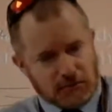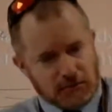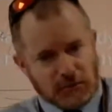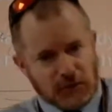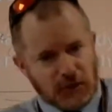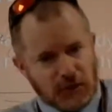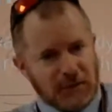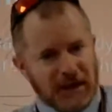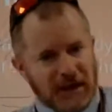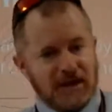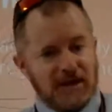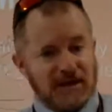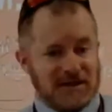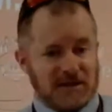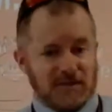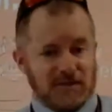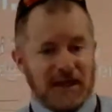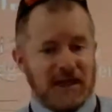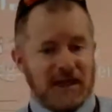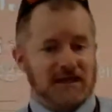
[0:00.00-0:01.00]
you made this
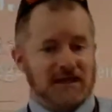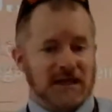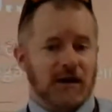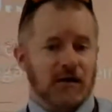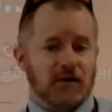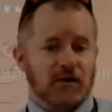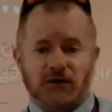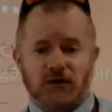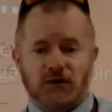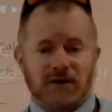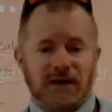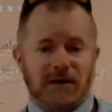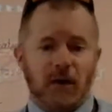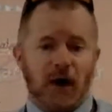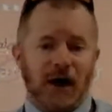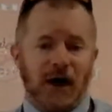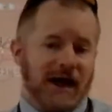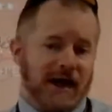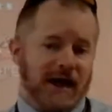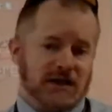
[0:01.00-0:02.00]
many sales, or they
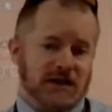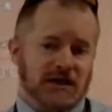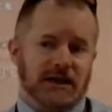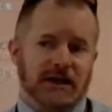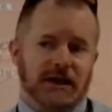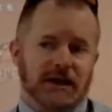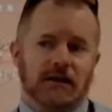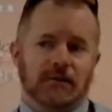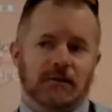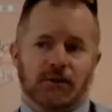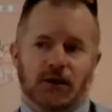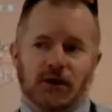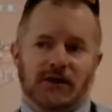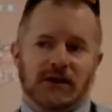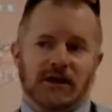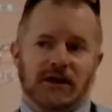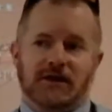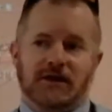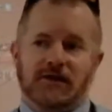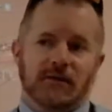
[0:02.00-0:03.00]
might actually put the
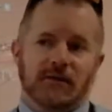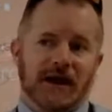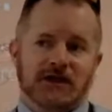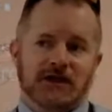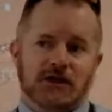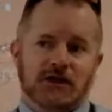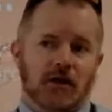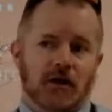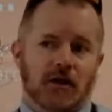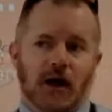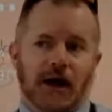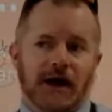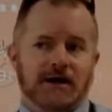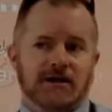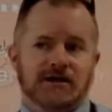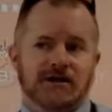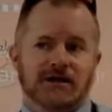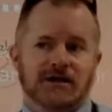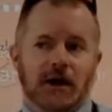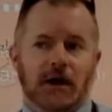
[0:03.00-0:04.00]
information online as